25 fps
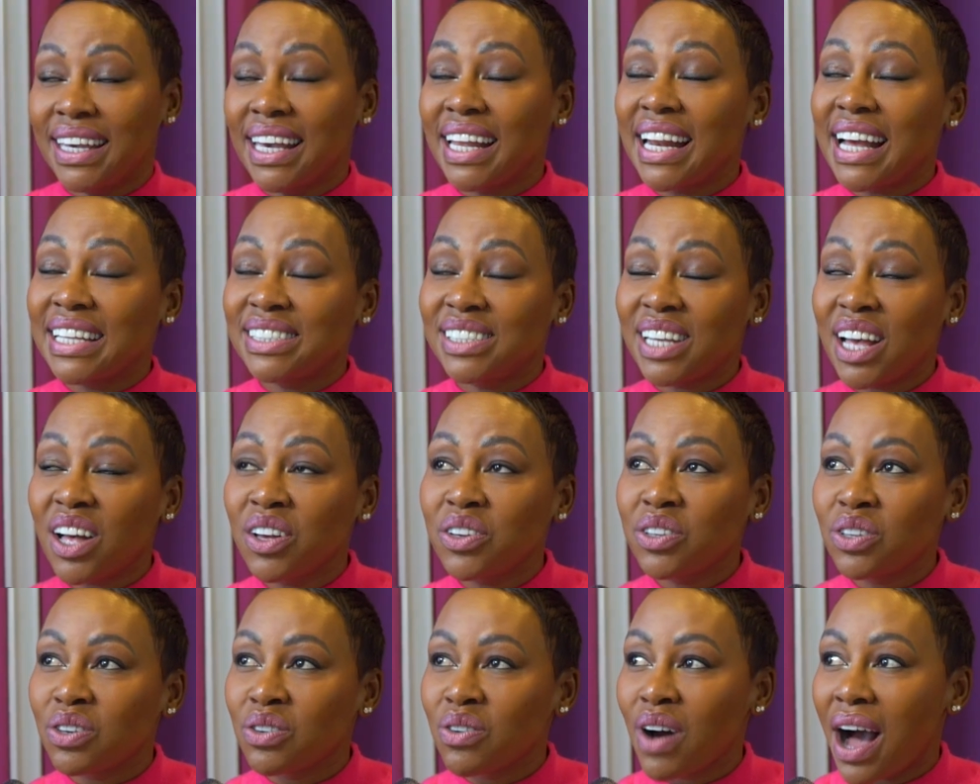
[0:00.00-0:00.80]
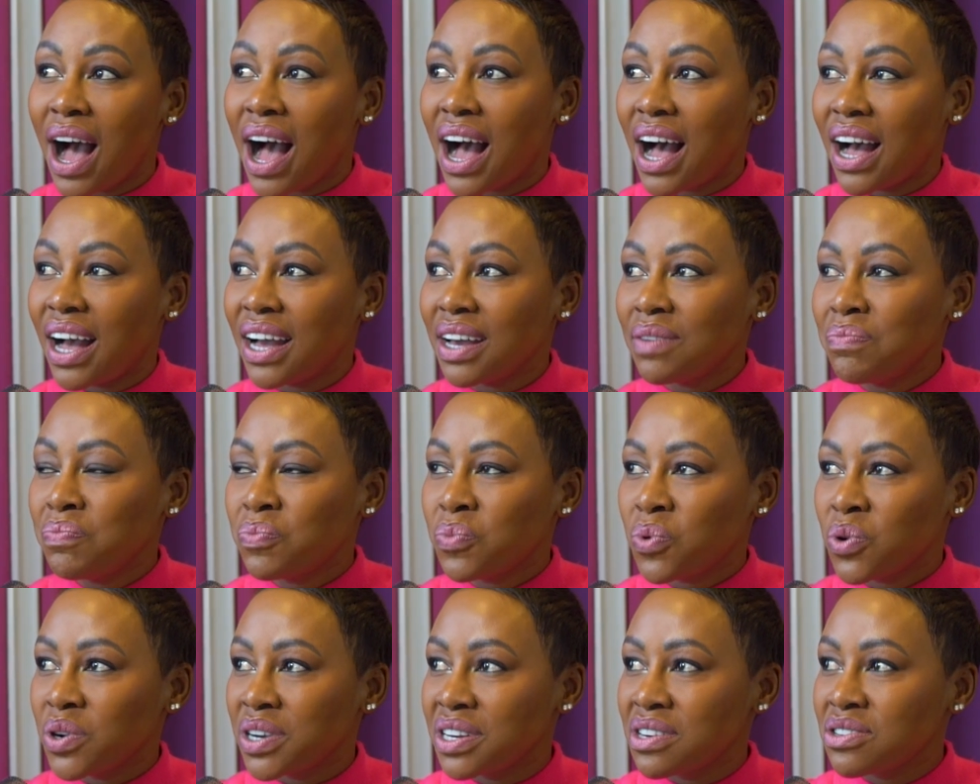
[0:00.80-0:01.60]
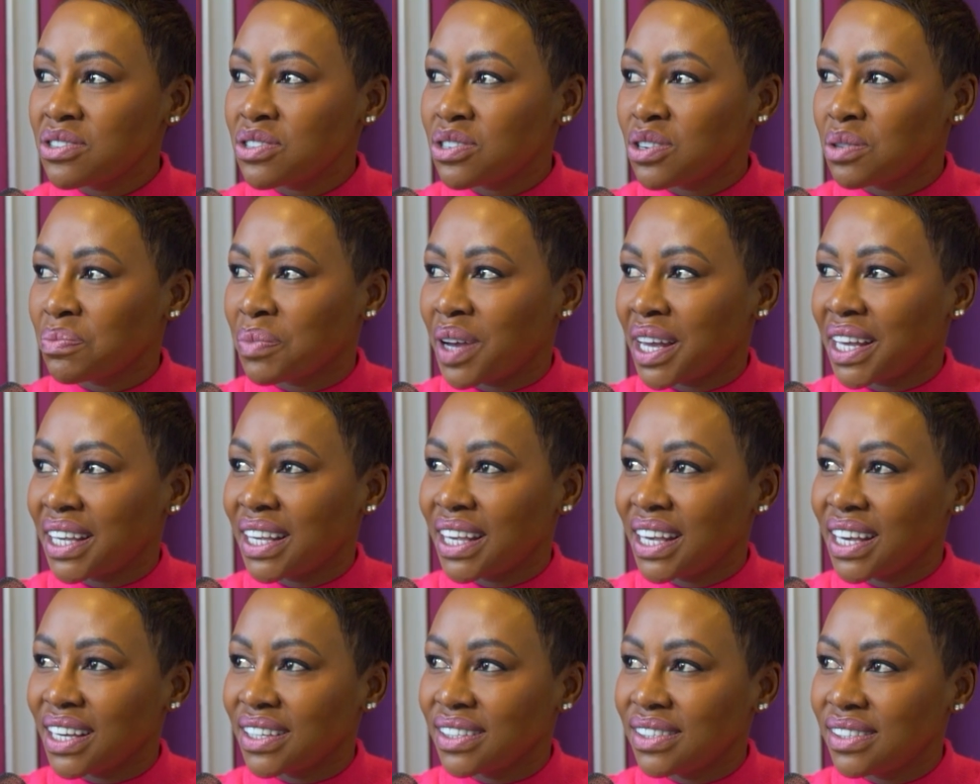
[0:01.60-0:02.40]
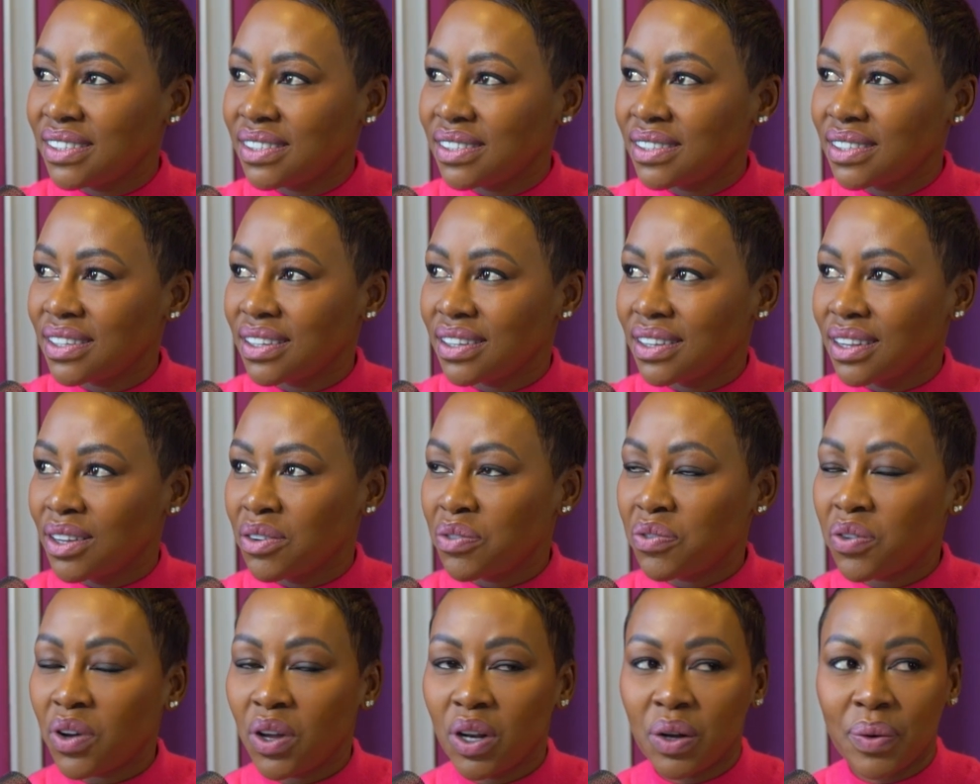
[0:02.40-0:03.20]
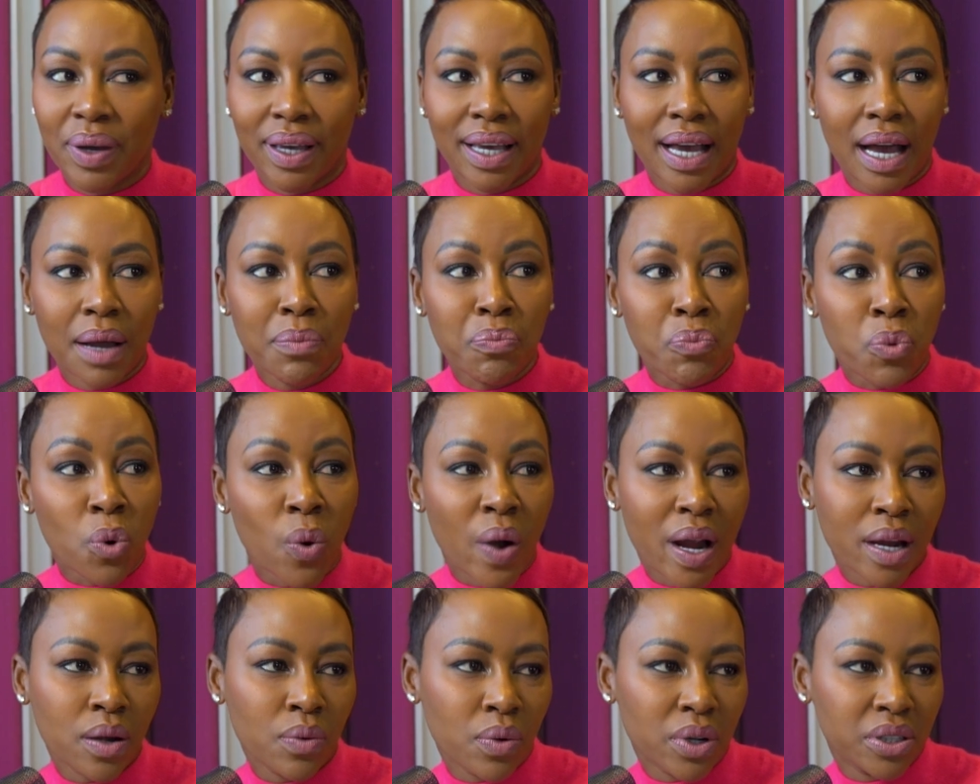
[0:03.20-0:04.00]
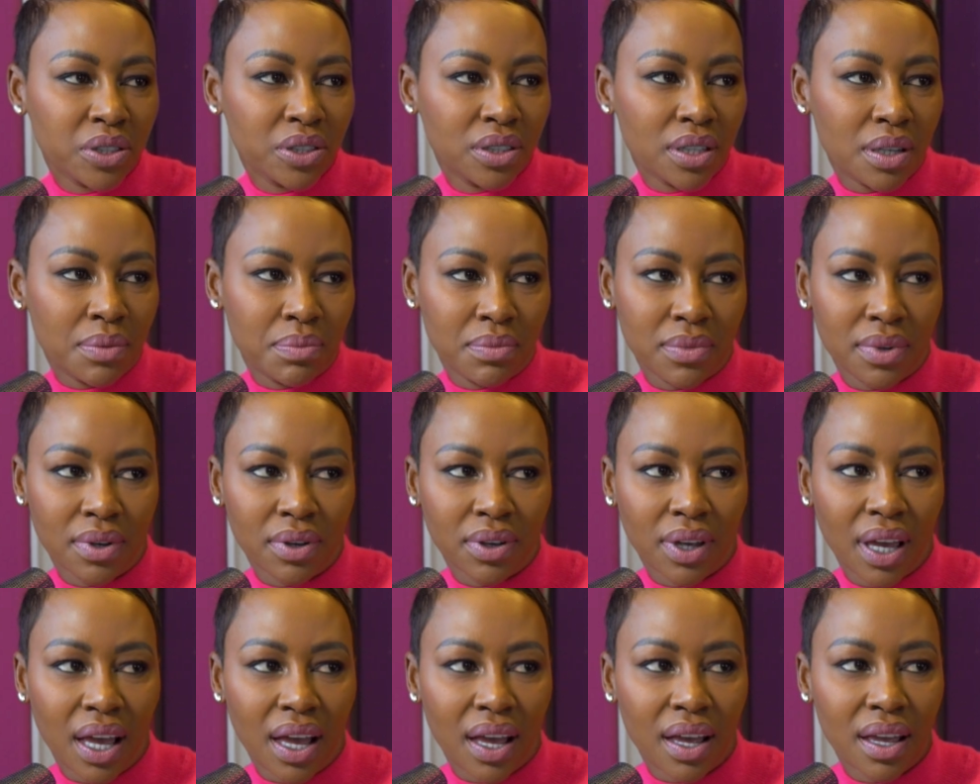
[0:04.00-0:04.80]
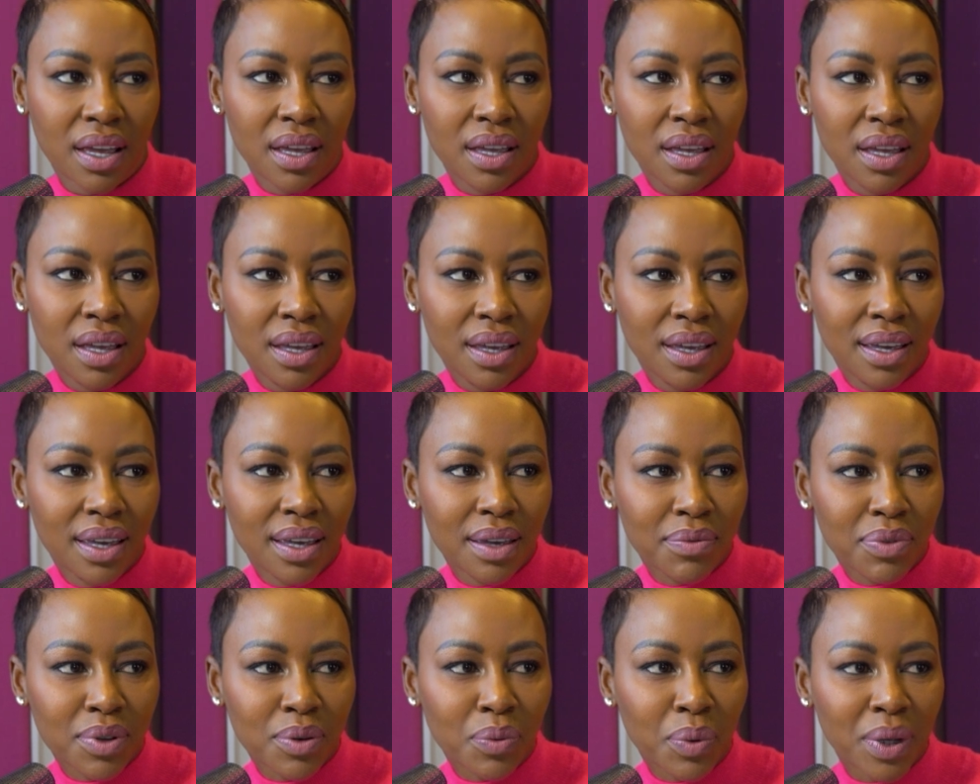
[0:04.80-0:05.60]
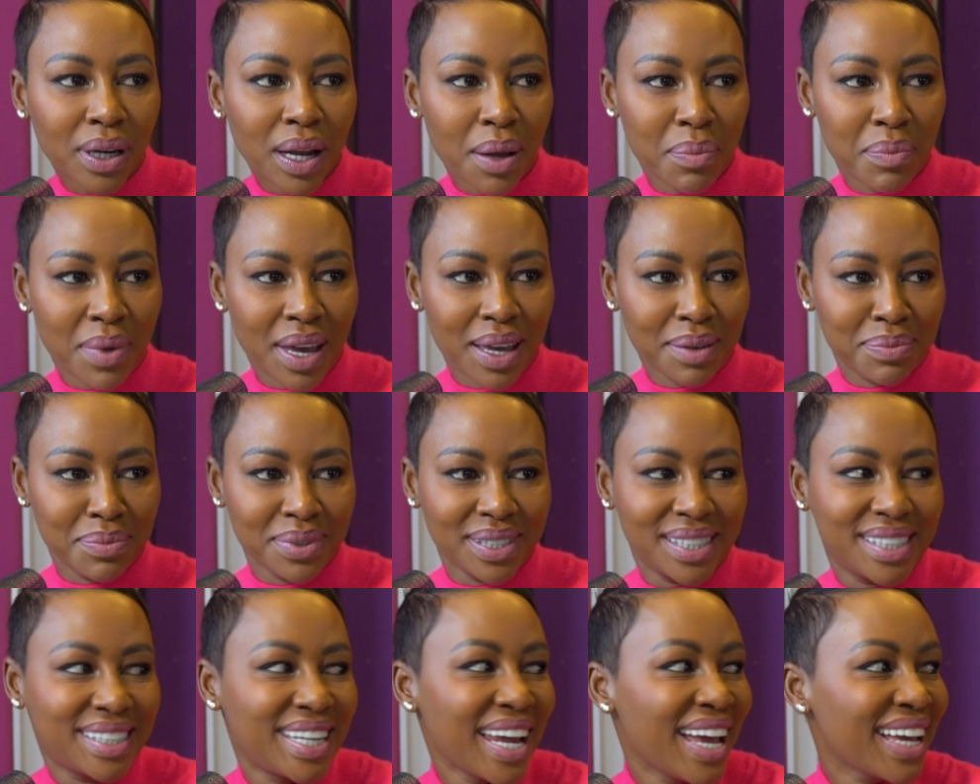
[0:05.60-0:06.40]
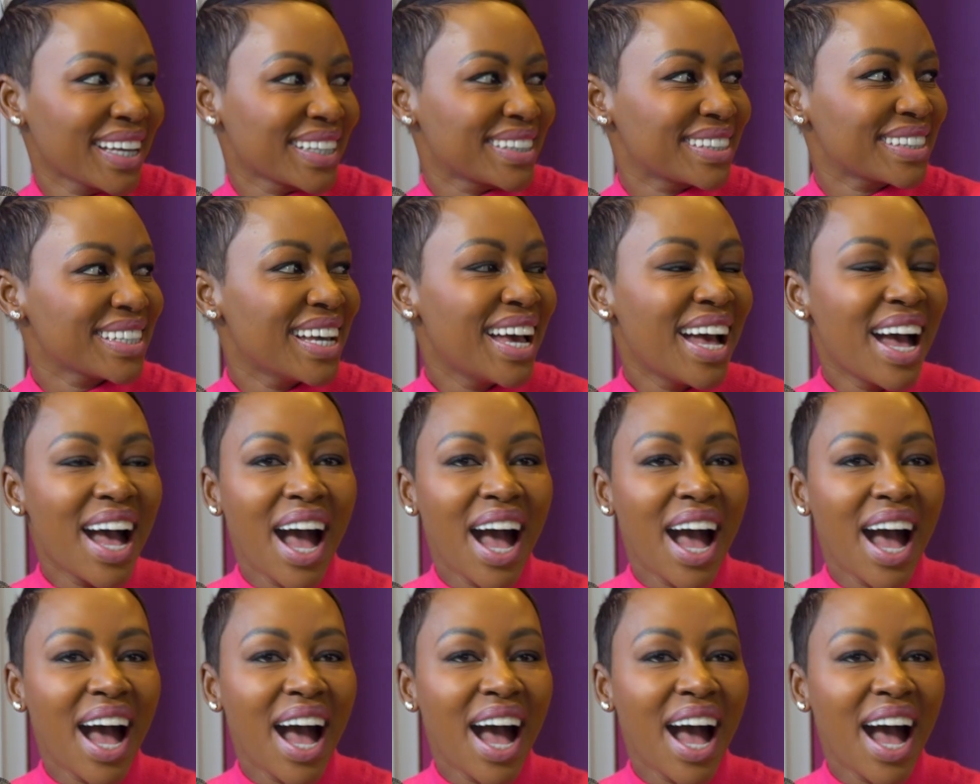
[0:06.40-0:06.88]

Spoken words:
Can I tell you, I preach to my kids the following. I brainwash them, okay? Even when I make mistakes.